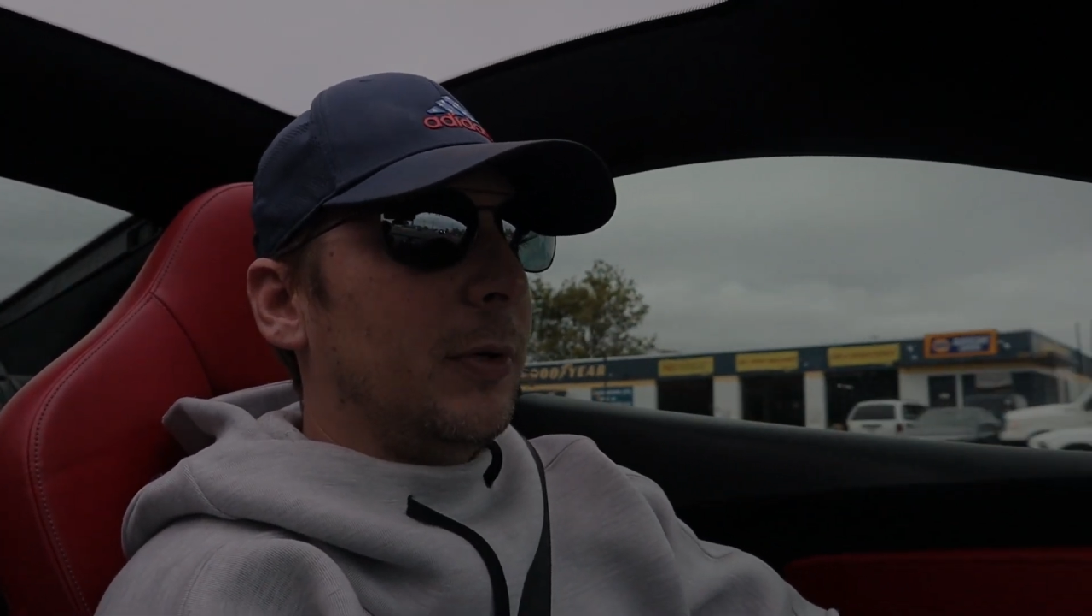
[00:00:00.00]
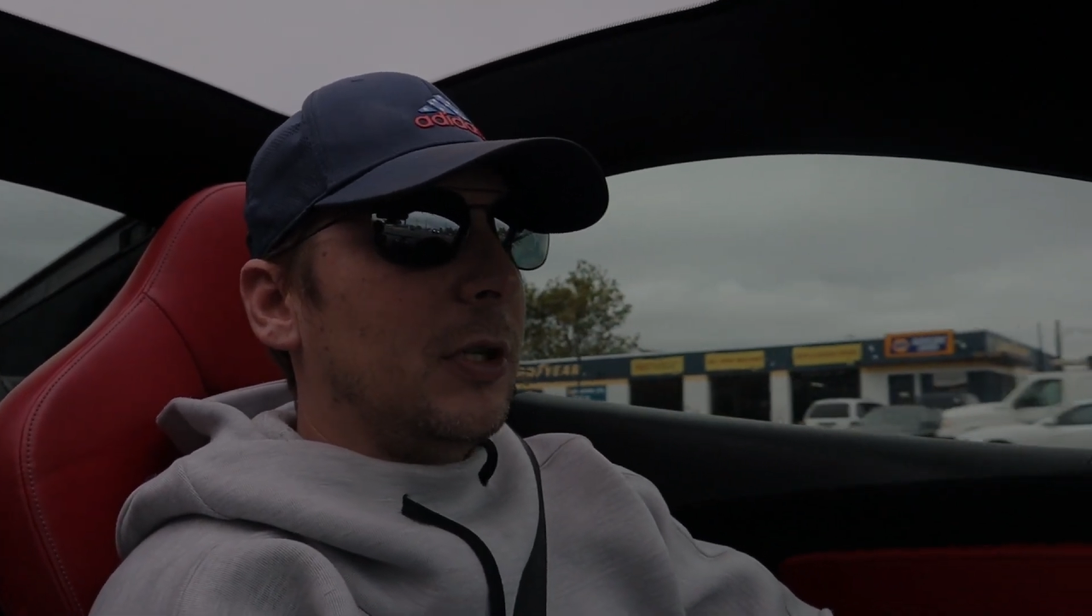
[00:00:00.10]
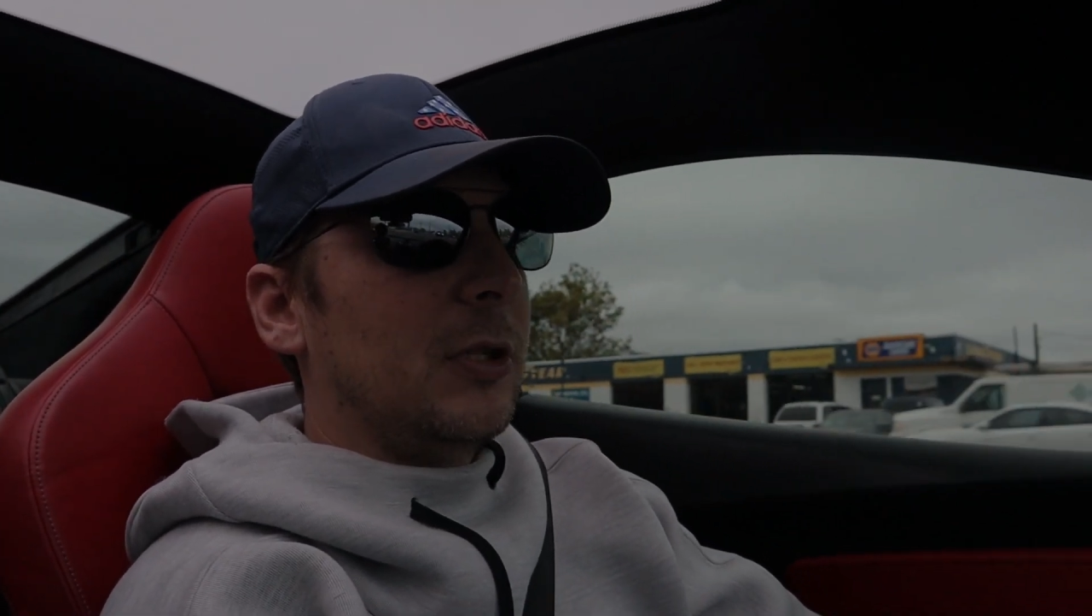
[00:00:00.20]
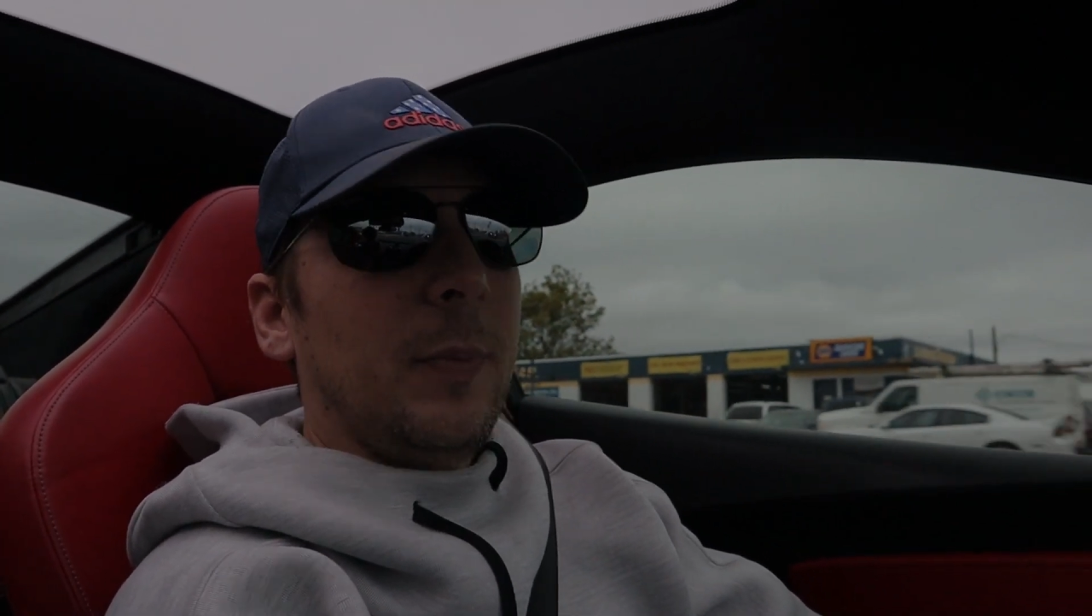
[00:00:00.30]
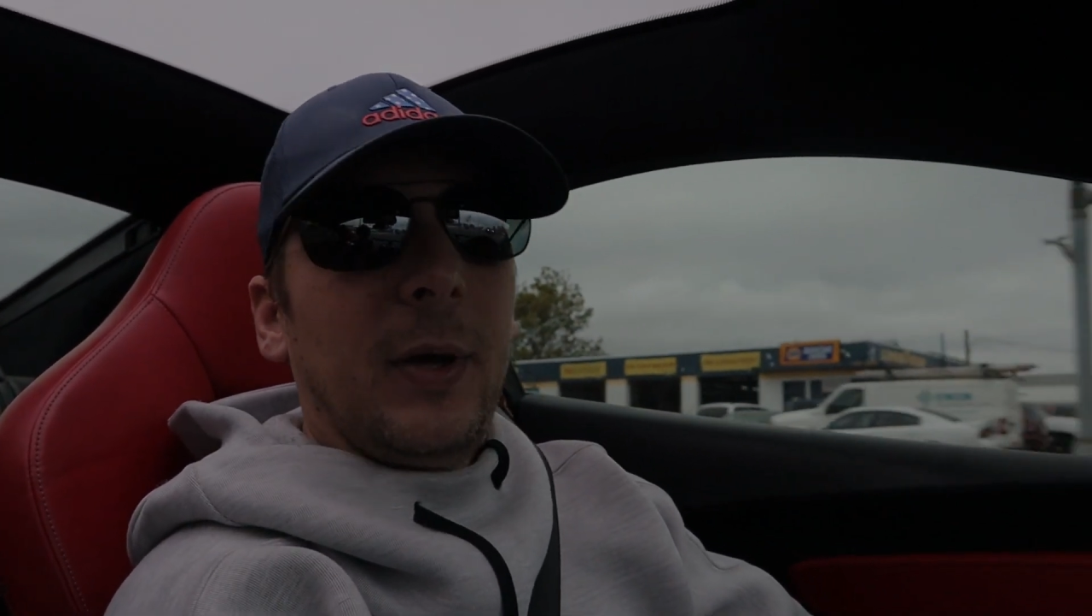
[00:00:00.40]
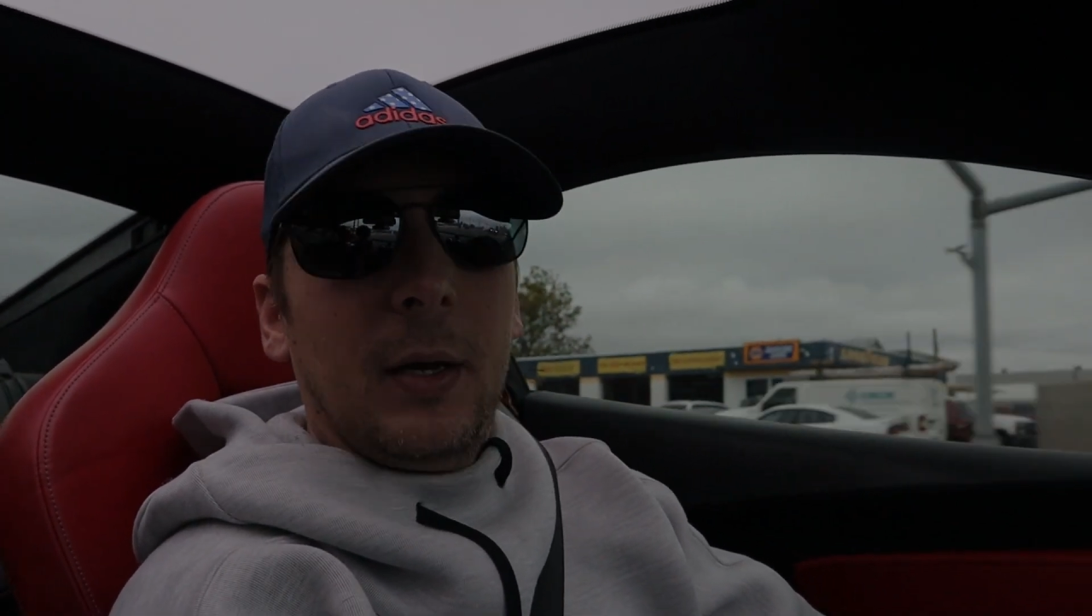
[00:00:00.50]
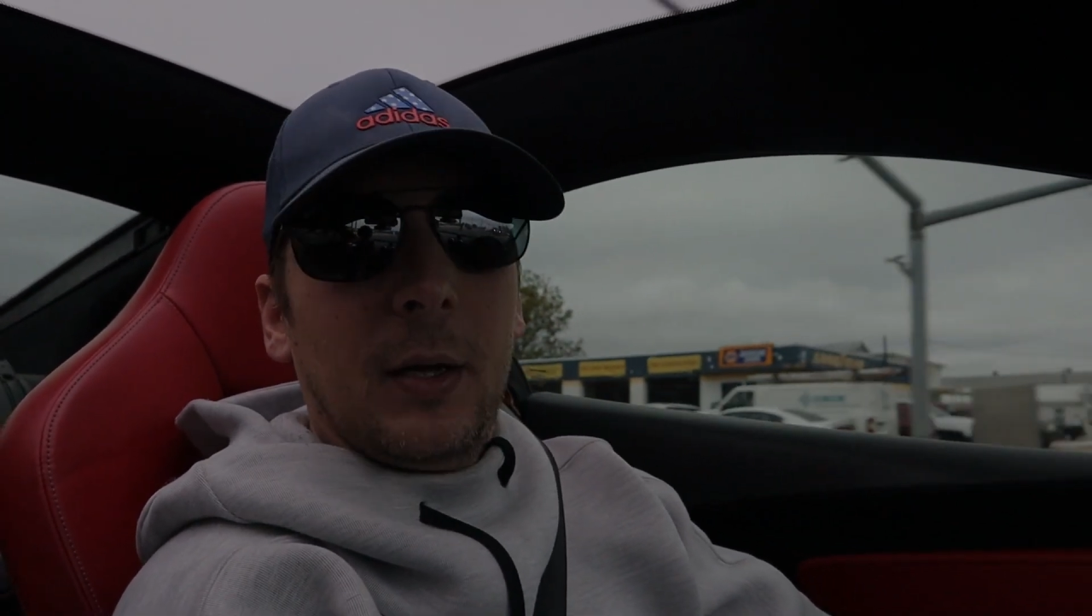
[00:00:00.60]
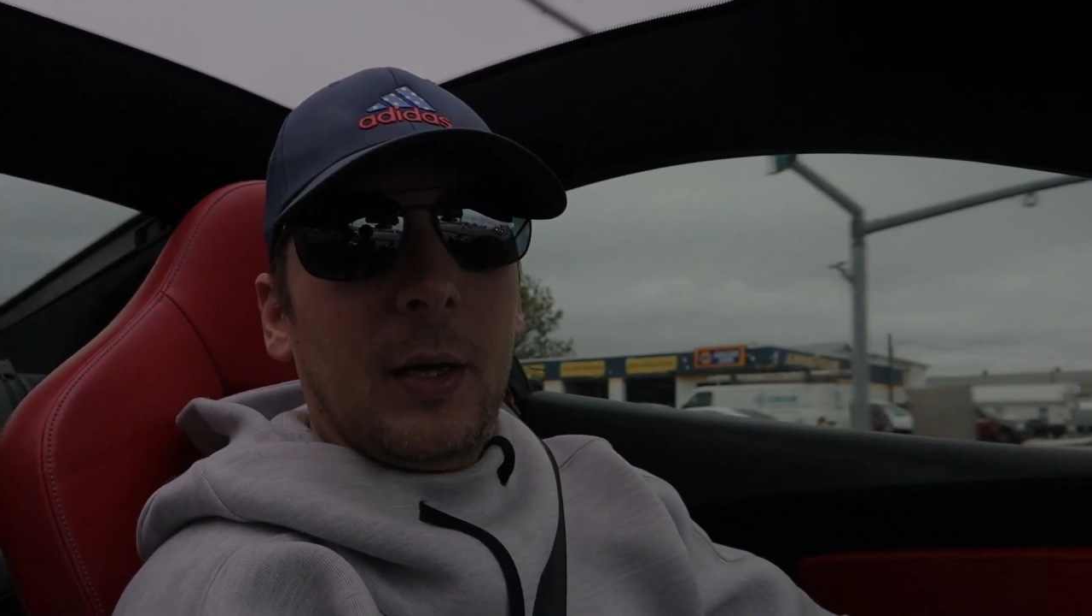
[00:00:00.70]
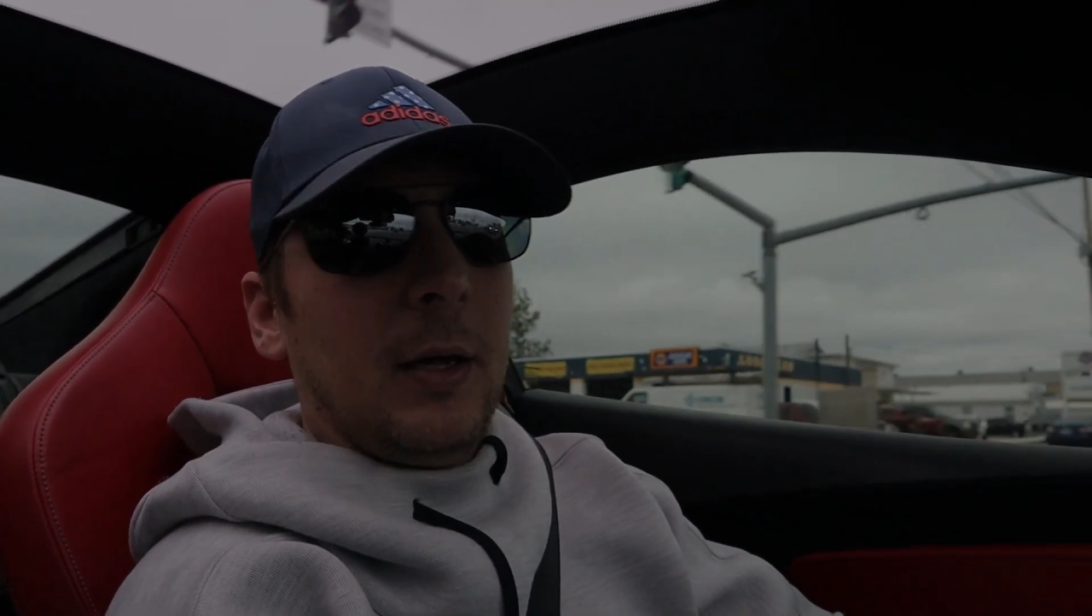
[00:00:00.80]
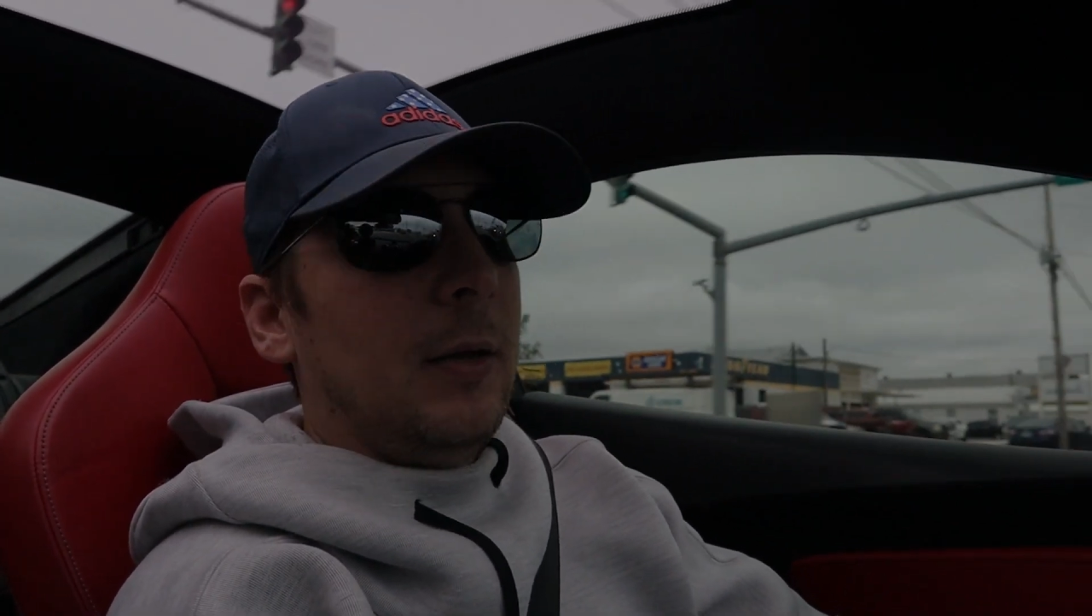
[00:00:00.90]
participate
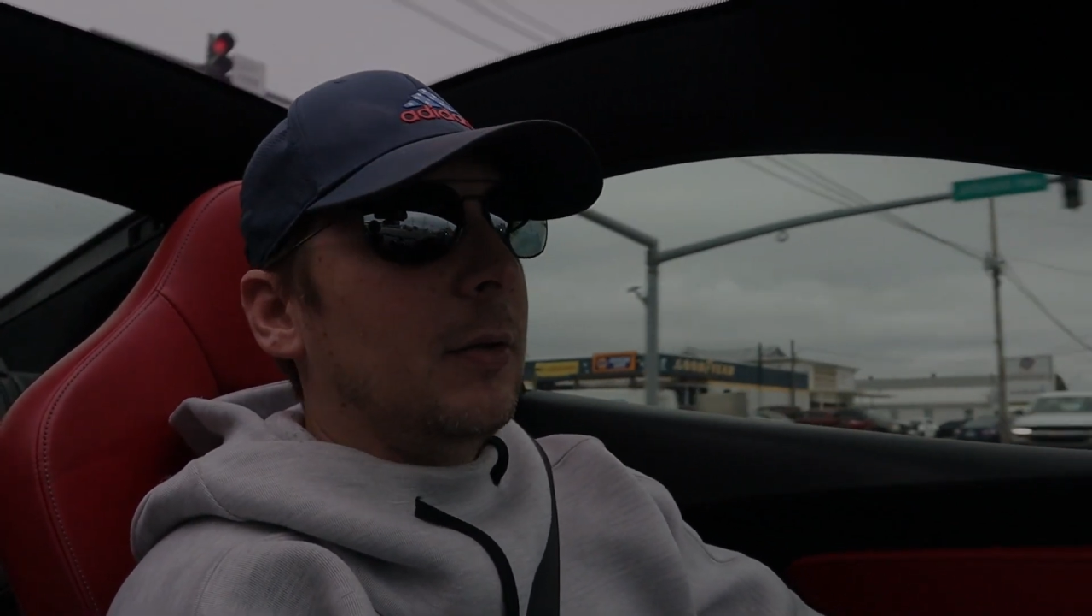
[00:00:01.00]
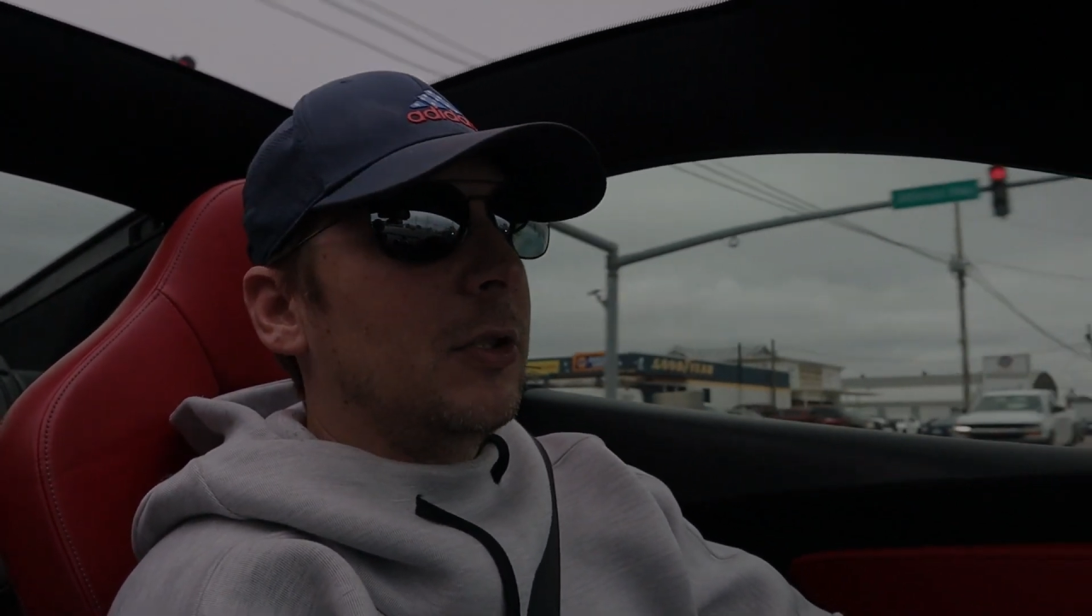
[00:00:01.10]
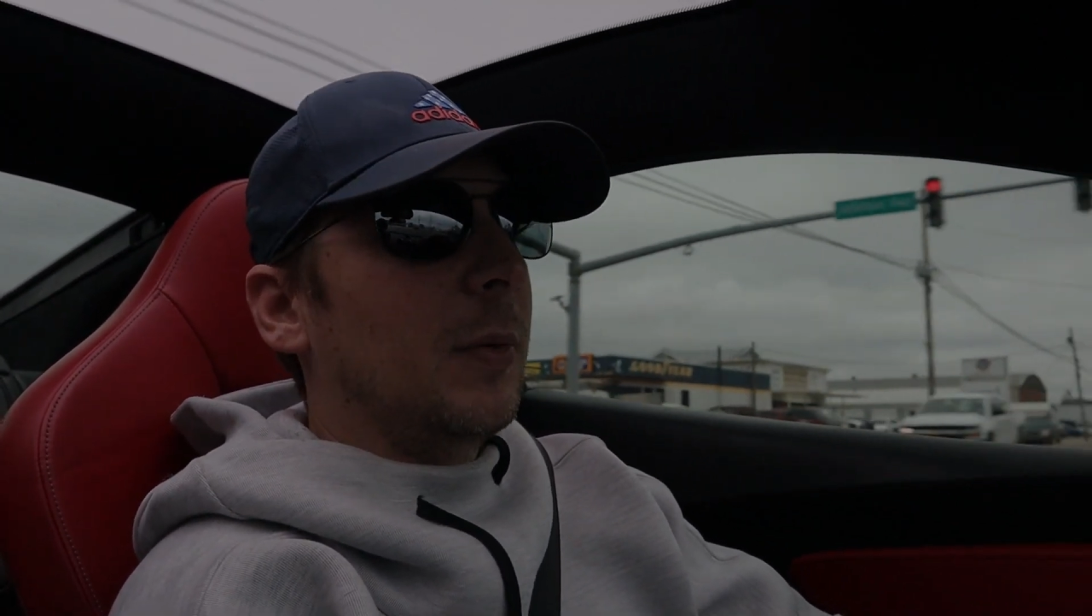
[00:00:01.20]
in